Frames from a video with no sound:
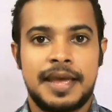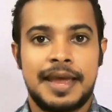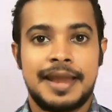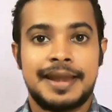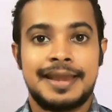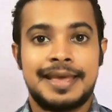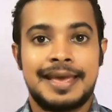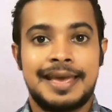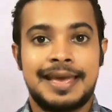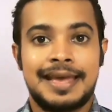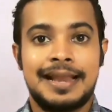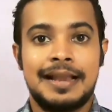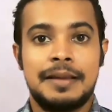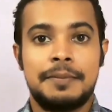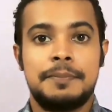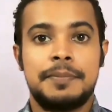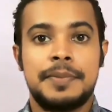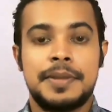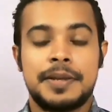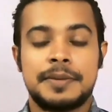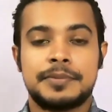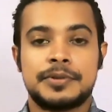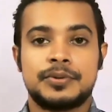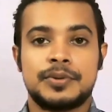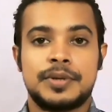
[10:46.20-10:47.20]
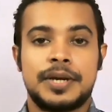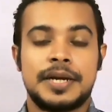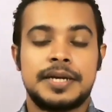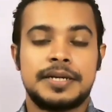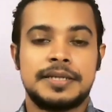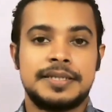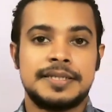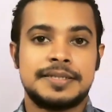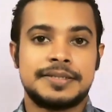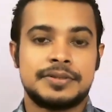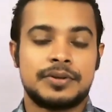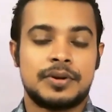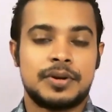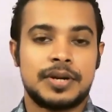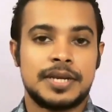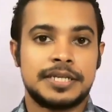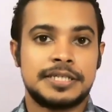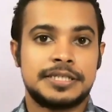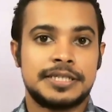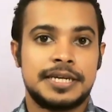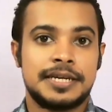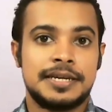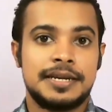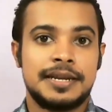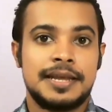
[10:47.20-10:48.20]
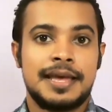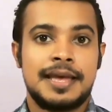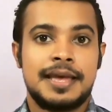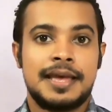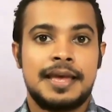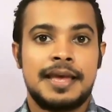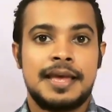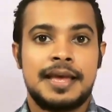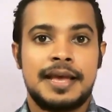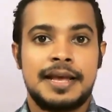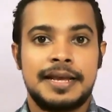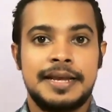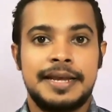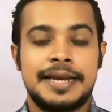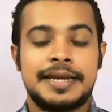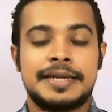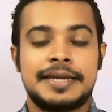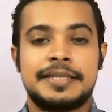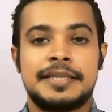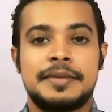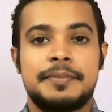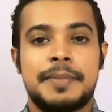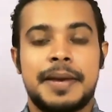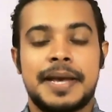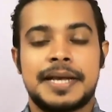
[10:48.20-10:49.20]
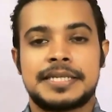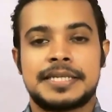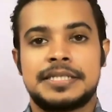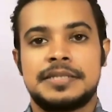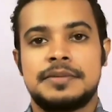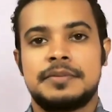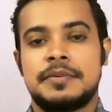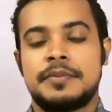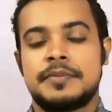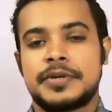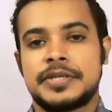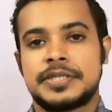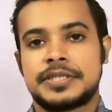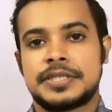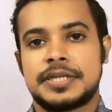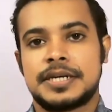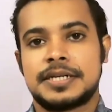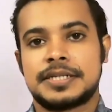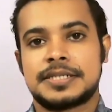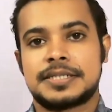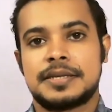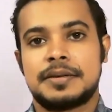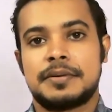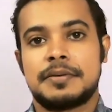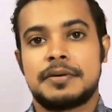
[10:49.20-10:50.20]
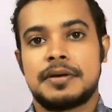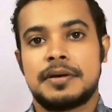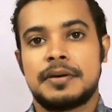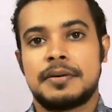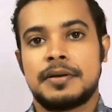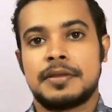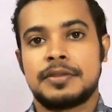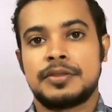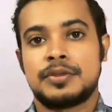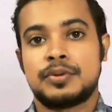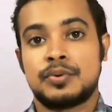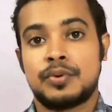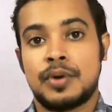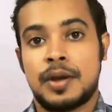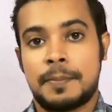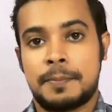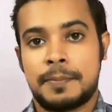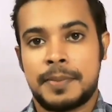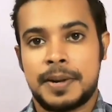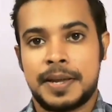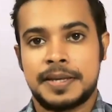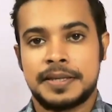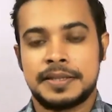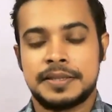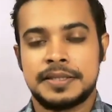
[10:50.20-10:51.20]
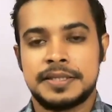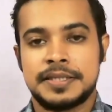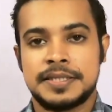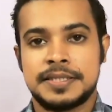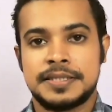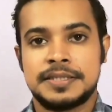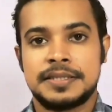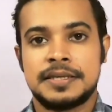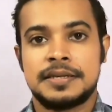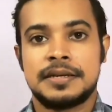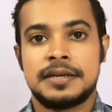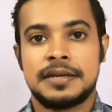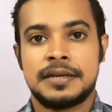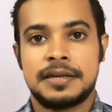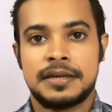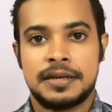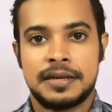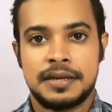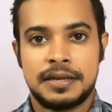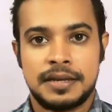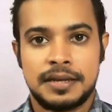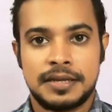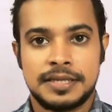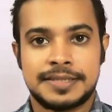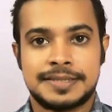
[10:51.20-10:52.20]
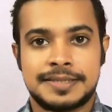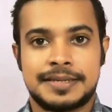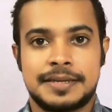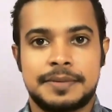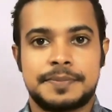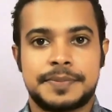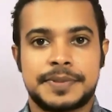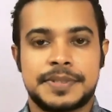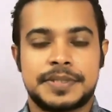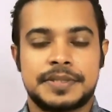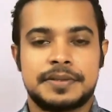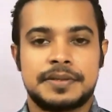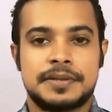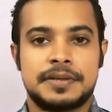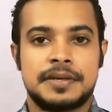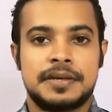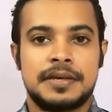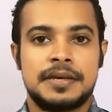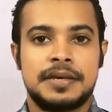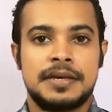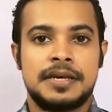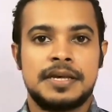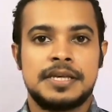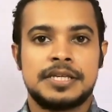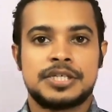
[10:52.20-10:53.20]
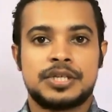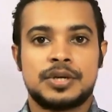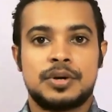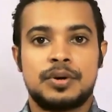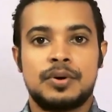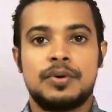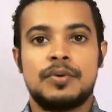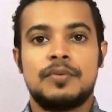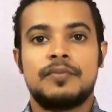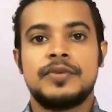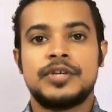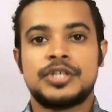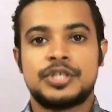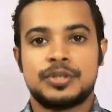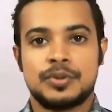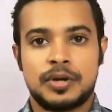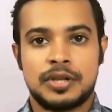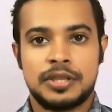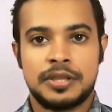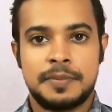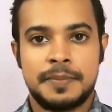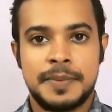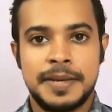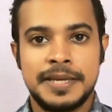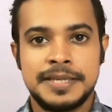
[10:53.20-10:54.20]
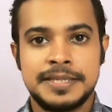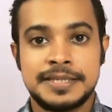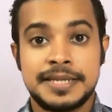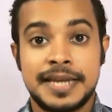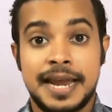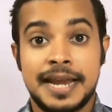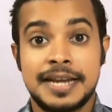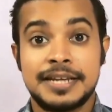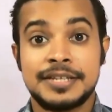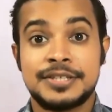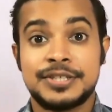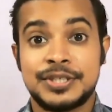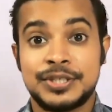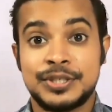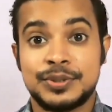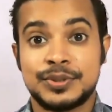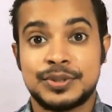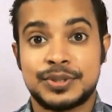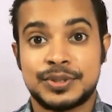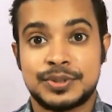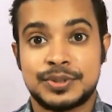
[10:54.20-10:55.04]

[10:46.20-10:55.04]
and help them to get this knowledge and get the maximum results through applying these steps. So wish you all the best and see you